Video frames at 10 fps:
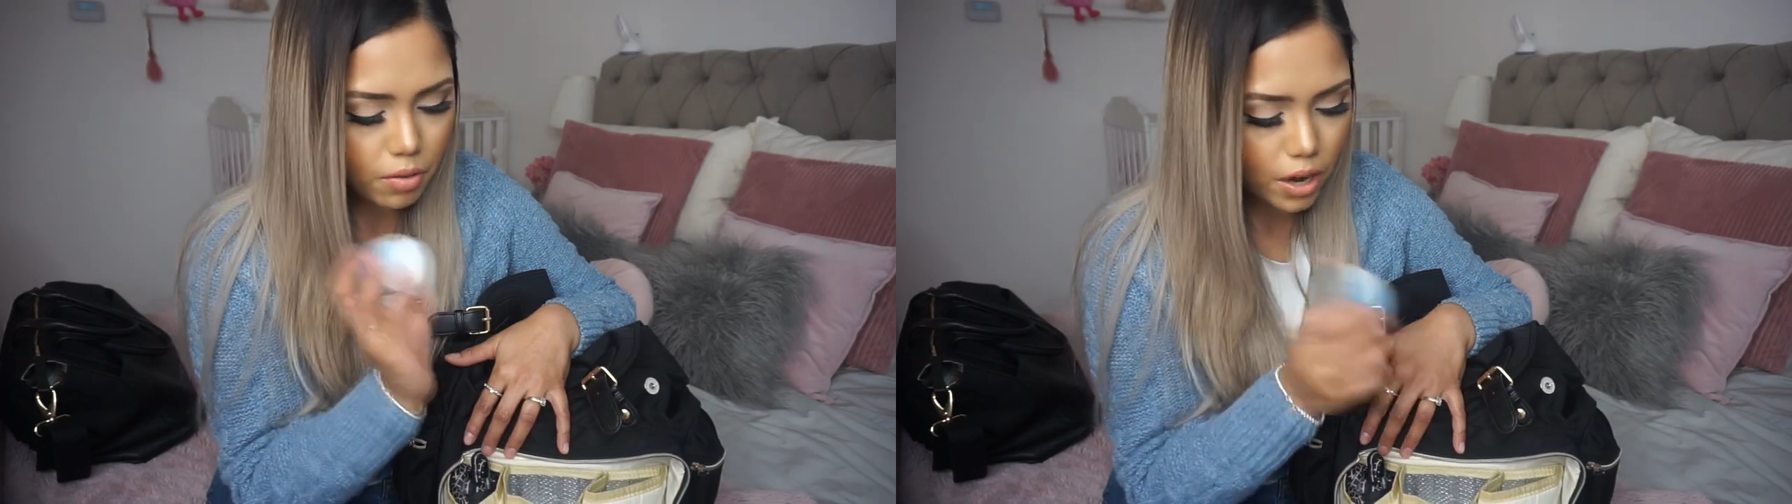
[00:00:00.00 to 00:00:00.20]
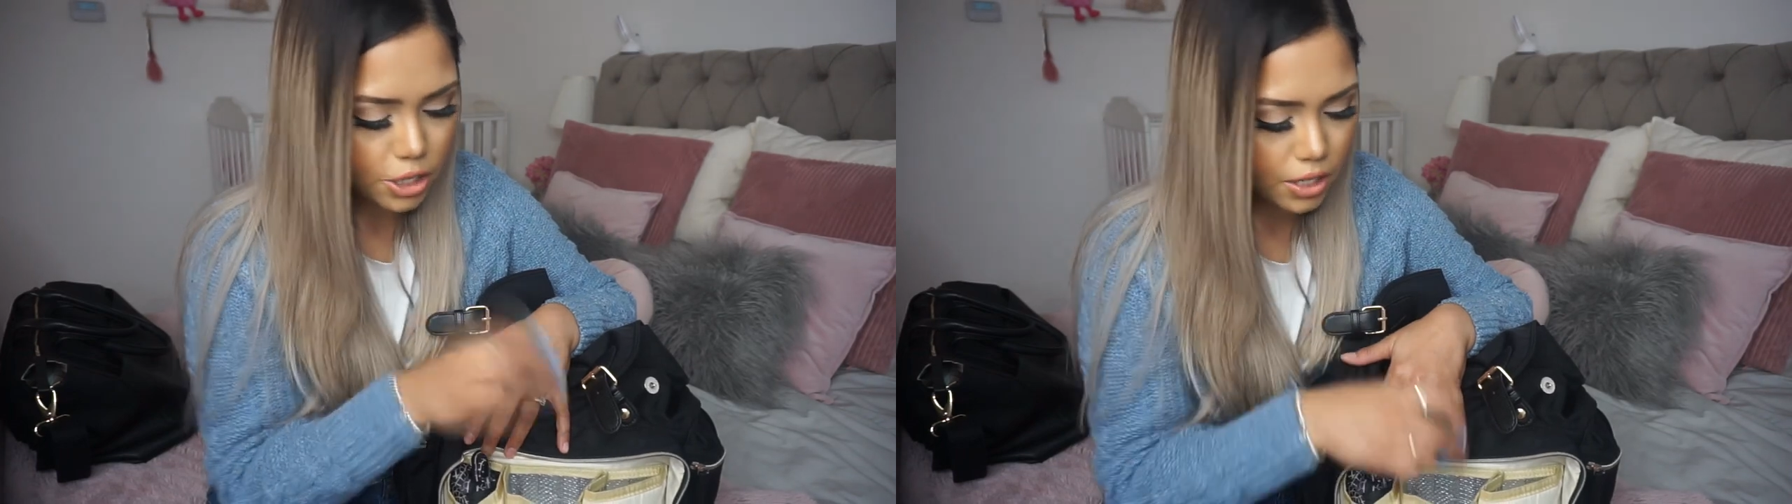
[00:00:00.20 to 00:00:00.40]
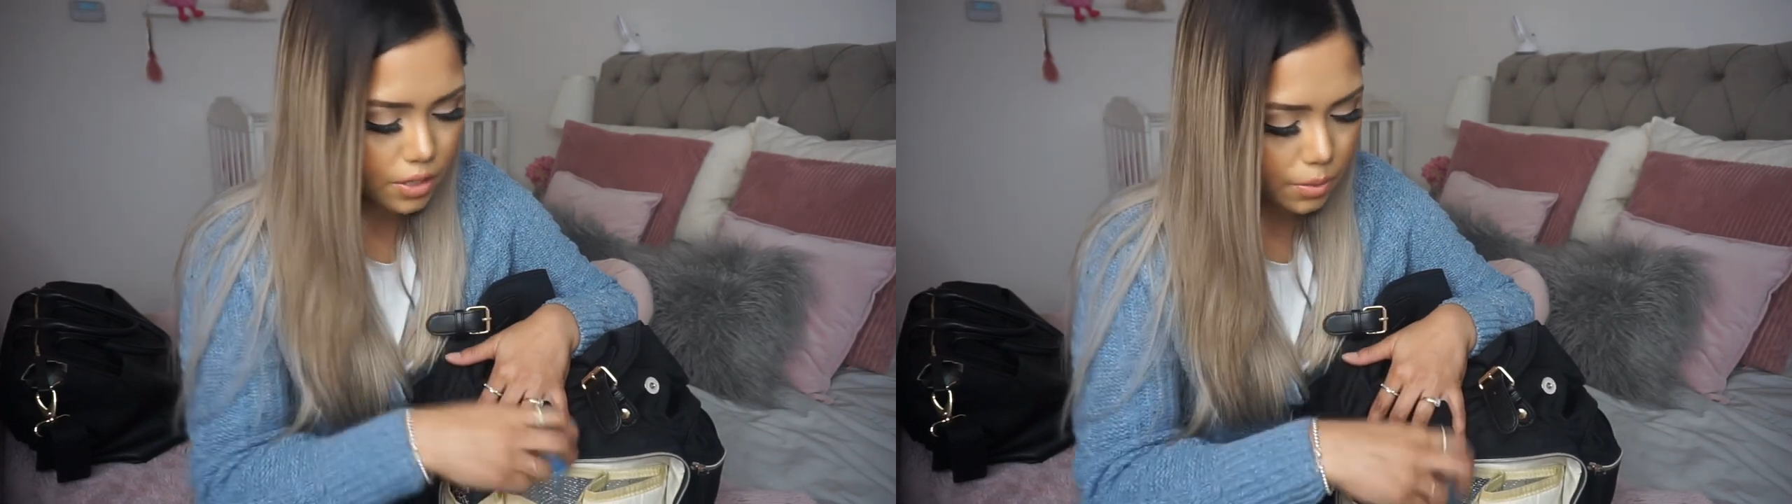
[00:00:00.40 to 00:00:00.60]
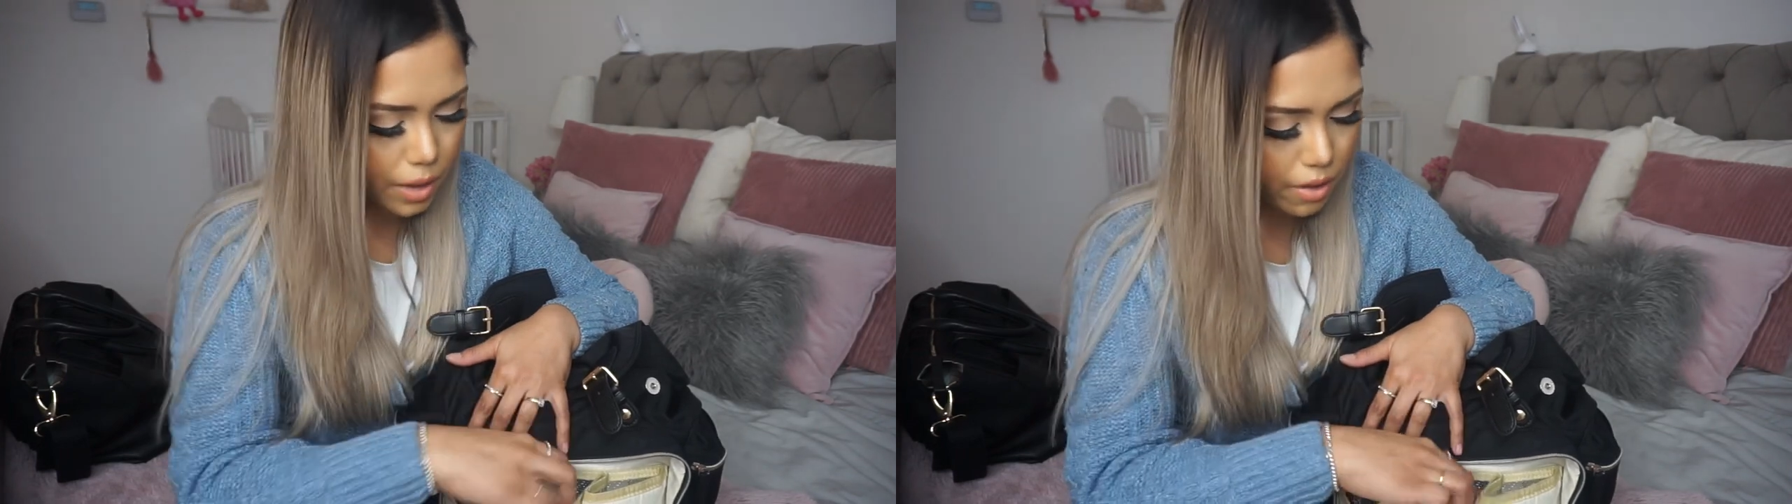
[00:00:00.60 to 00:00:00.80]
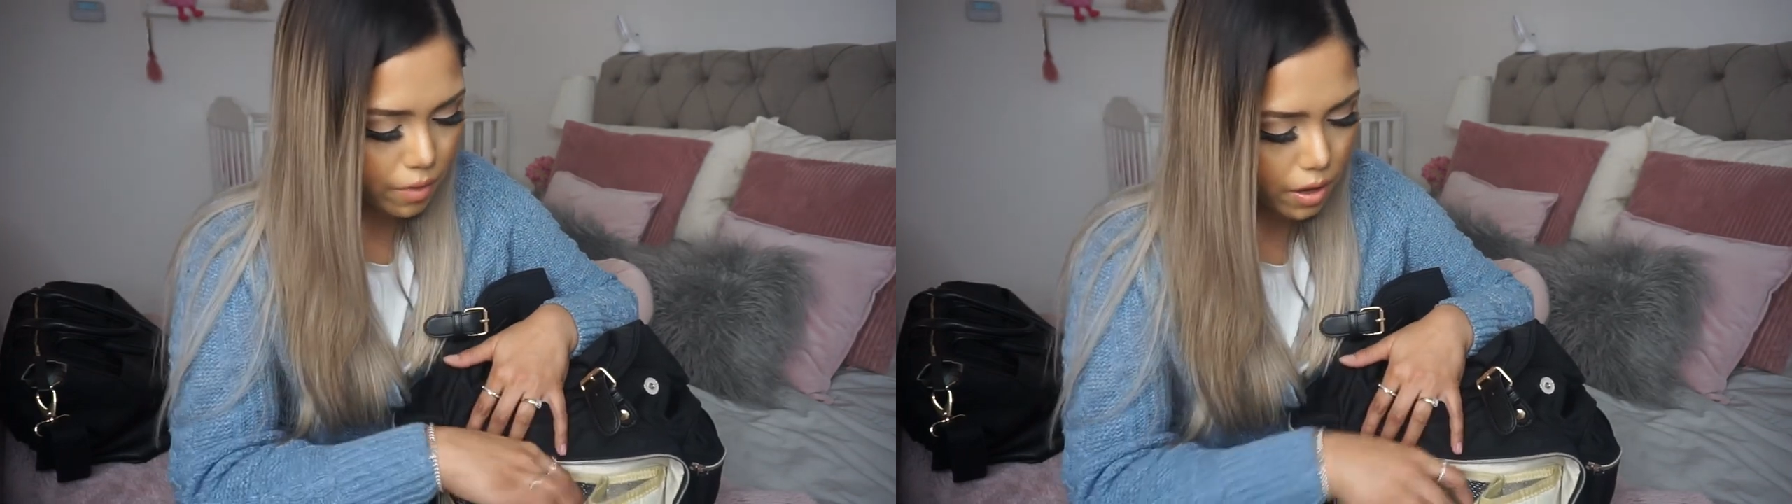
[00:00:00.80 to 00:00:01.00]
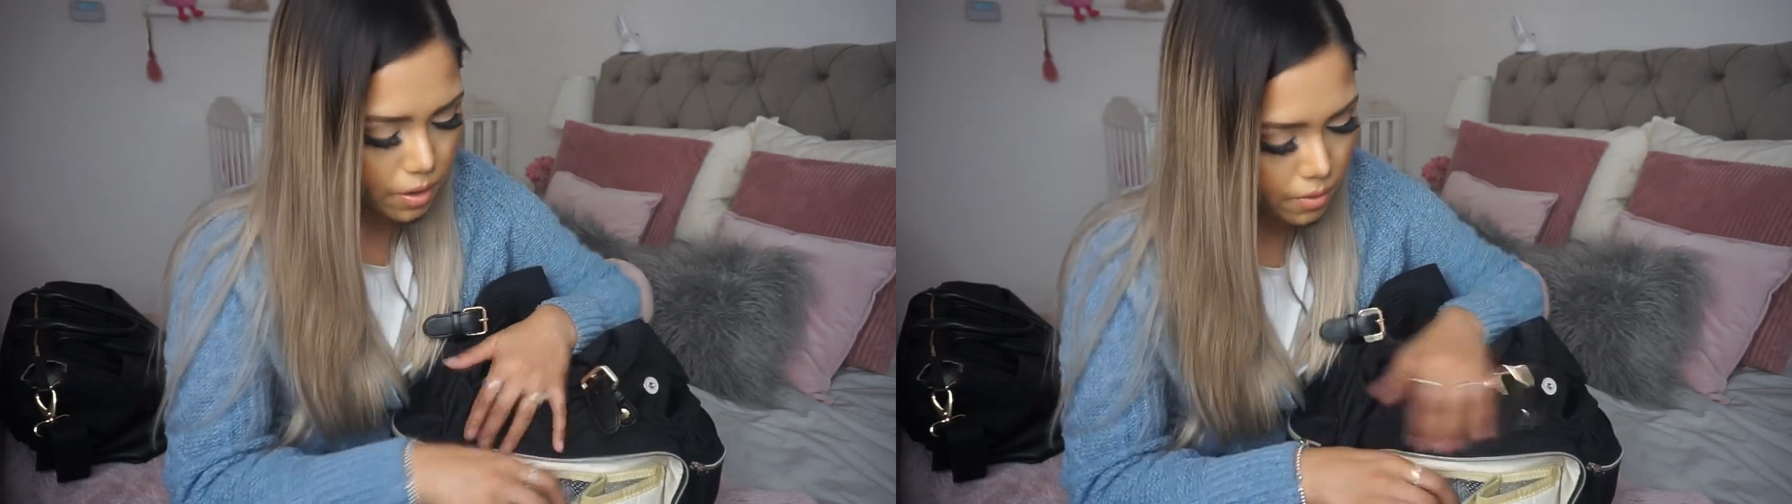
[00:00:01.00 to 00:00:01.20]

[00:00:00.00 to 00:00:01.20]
rashes or whatever.